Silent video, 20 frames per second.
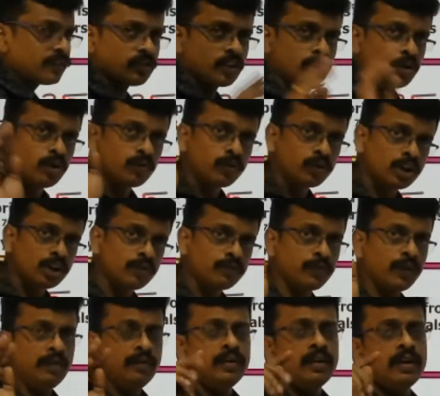ago
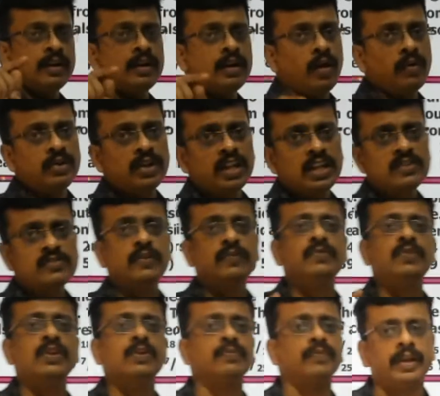45, now it is
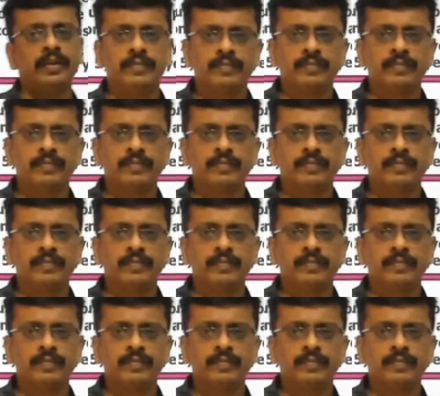55.